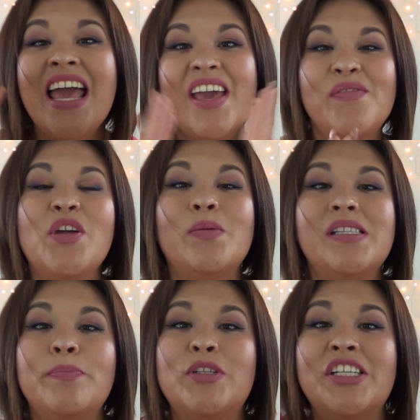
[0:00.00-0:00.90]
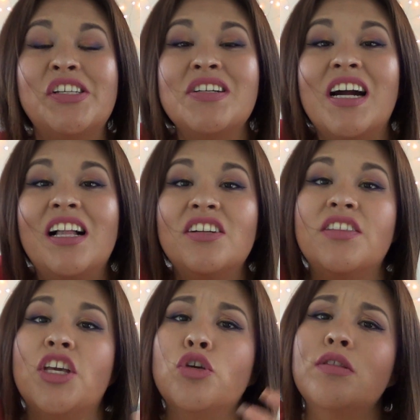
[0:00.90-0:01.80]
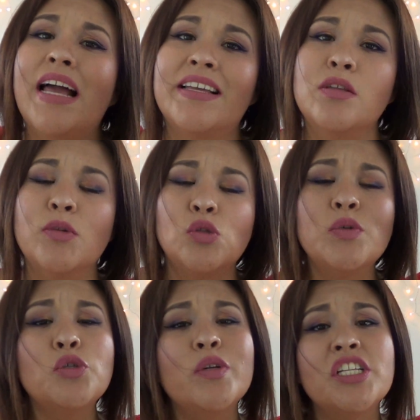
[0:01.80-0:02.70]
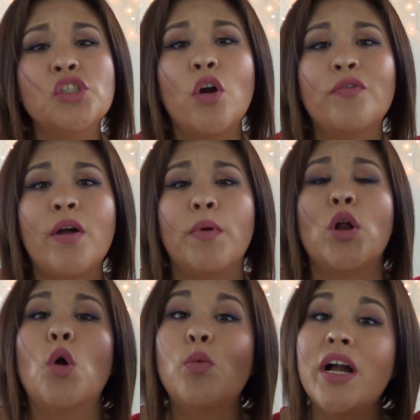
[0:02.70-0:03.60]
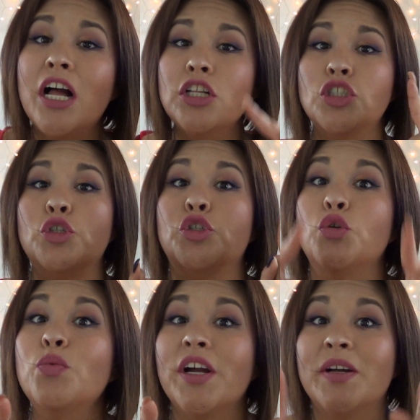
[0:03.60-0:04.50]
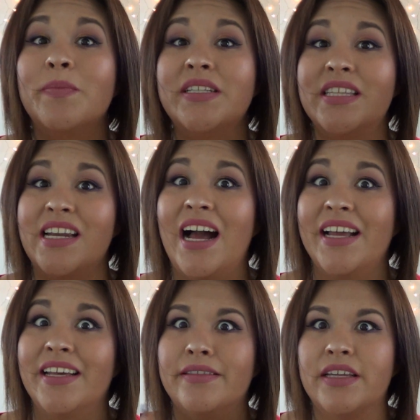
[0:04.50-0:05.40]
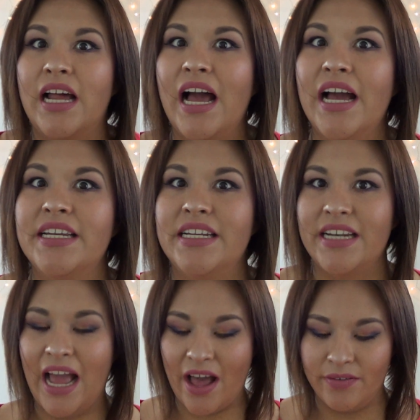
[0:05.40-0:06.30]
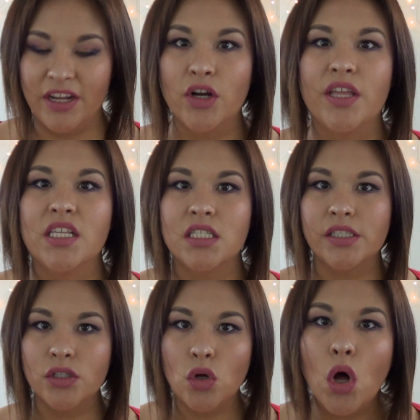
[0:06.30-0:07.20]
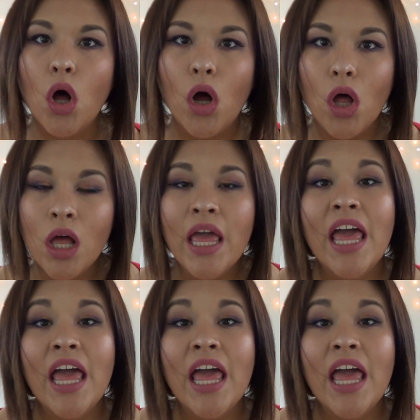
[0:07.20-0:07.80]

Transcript: If there was a particular color that you like the most, which one is your favorite, or what color do you recommend that I get that I didn't have here in this little haul,